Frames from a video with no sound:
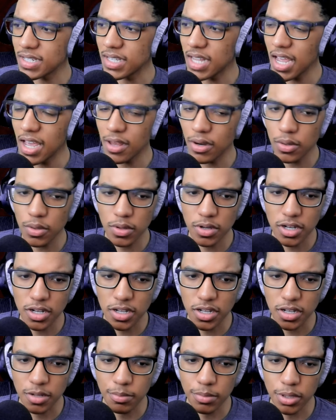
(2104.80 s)
stand on
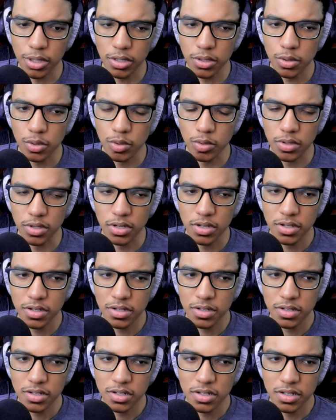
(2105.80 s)
the balloon
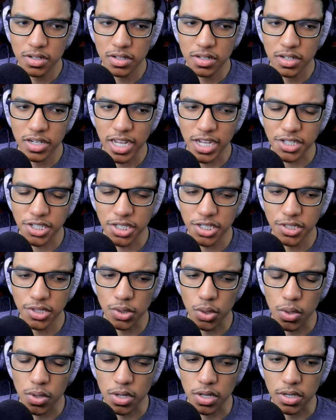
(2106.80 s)
that
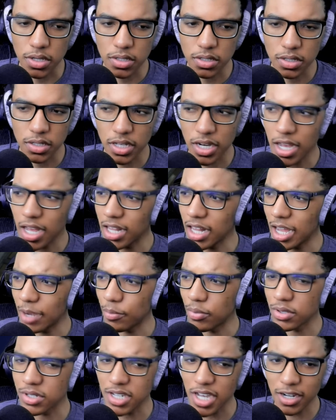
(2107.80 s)
she's on? Can I
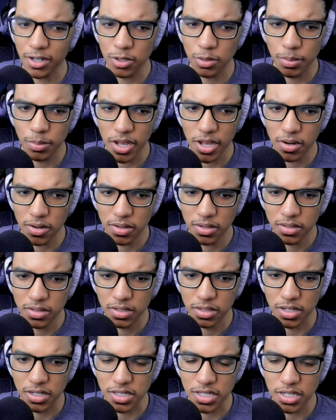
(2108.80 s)
like protect her better?
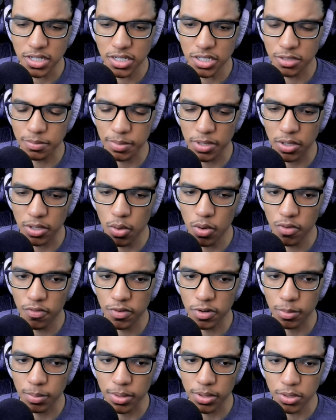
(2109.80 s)
Cause he just be going
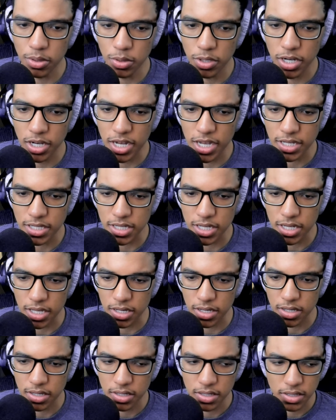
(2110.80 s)
for the balloon and that's
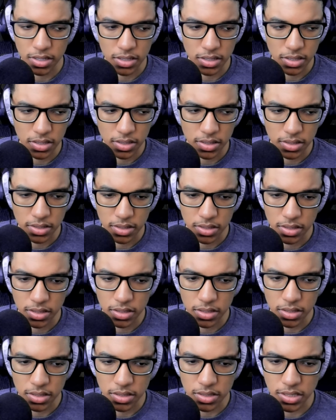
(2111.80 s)
it.
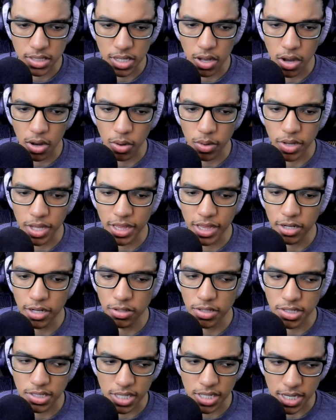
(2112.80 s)
So, oh, it
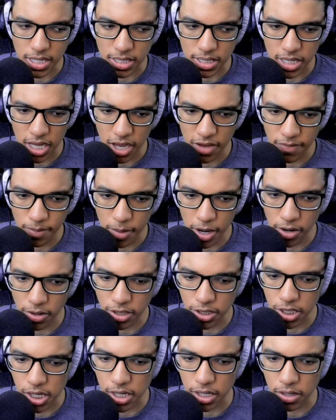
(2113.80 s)
literally says save
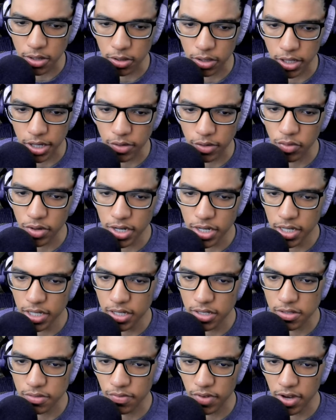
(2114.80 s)
Mary Jane. Okay,
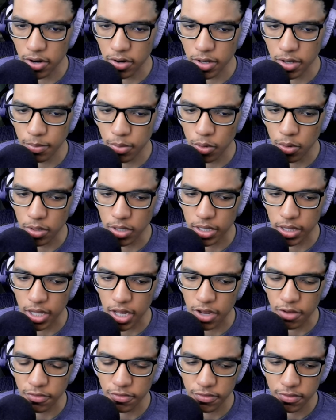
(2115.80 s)
reading is very important in
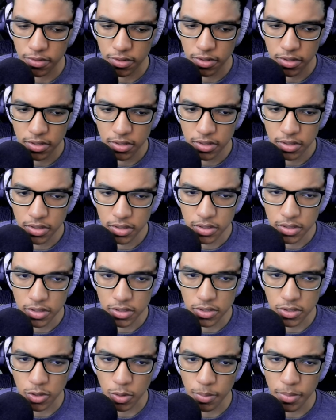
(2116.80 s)
life. Hey there,
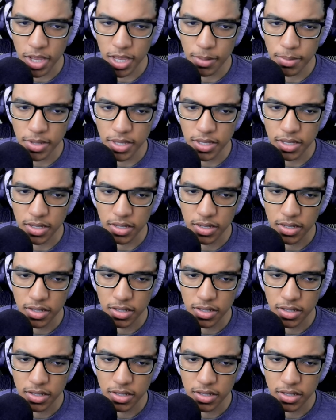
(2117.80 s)
so maybe.